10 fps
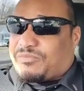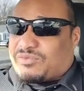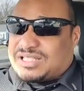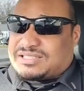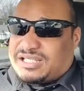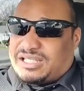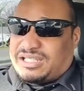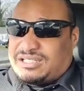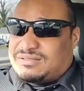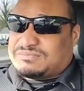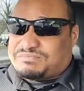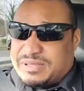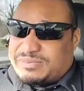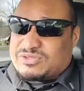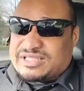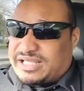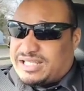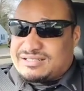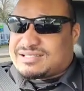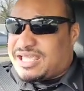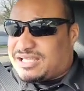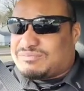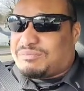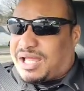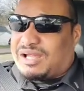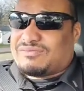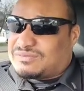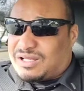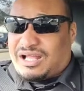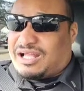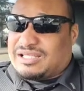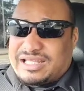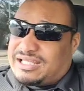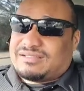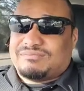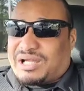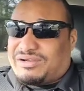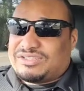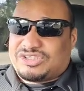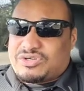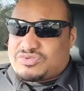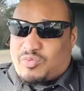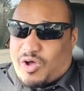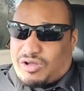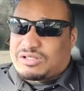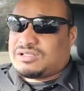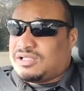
We see people saying take let Byron Jones walk